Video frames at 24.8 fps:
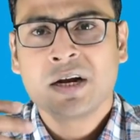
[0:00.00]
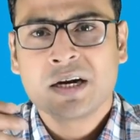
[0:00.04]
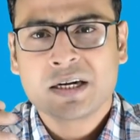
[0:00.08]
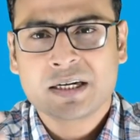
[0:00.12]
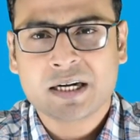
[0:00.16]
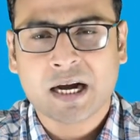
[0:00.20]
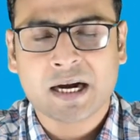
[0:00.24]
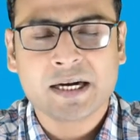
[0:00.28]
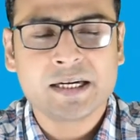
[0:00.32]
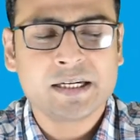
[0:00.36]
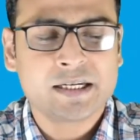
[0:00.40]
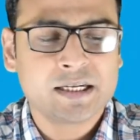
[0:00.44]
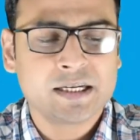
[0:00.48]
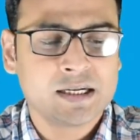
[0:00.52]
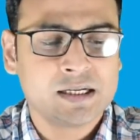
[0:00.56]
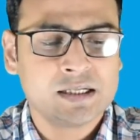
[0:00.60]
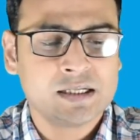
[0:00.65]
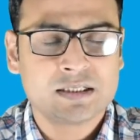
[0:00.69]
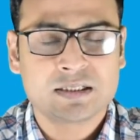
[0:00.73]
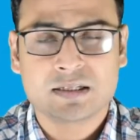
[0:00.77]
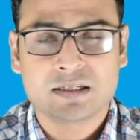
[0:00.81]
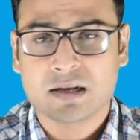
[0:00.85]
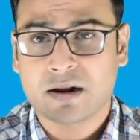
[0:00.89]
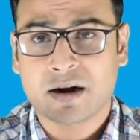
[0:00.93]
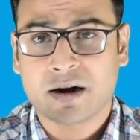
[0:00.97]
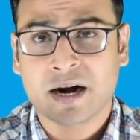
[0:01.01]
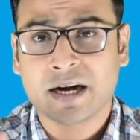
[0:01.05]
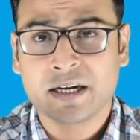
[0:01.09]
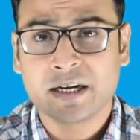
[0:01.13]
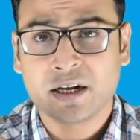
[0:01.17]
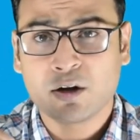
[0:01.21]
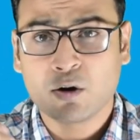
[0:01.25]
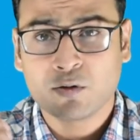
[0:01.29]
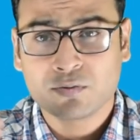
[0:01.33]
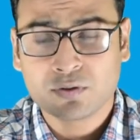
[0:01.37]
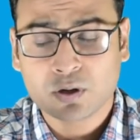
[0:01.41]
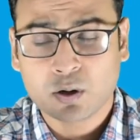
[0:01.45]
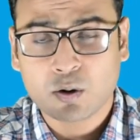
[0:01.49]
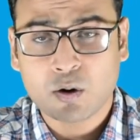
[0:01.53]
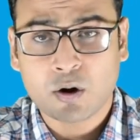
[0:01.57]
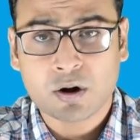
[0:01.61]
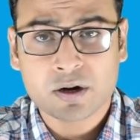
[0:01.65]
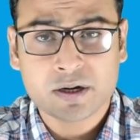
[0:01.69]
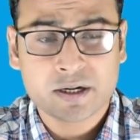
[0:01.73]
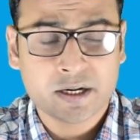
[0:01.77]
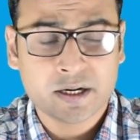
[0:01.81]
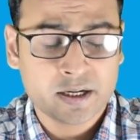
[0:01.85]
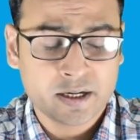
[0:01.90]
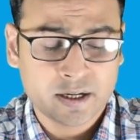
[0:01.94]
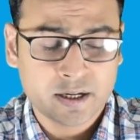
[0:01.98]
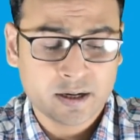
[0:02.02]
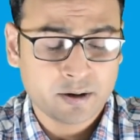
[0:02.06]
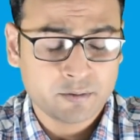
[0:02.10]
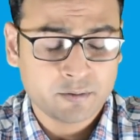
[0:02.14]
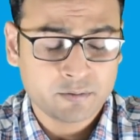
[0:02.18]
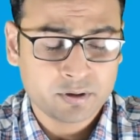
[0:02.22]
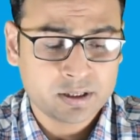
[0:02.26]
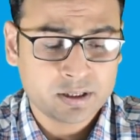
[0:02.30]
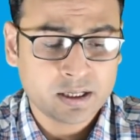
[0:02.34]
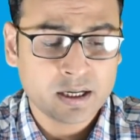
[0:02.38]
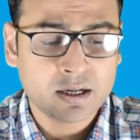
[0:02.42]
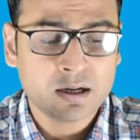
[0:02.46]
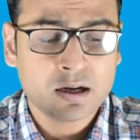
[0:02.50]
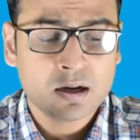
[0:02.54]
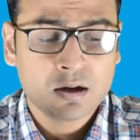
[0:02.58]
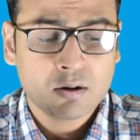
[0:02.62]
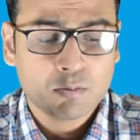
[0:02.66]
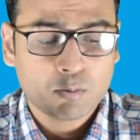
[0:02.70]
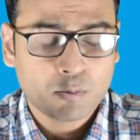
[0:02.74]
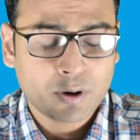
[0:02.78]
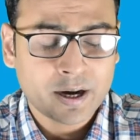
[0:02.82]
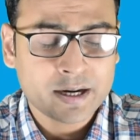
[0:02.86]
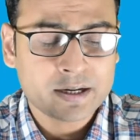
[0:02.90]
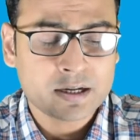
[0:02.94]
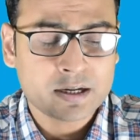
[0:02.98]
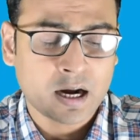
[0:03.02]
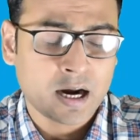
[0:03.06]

titles, writing of the content and everything, right?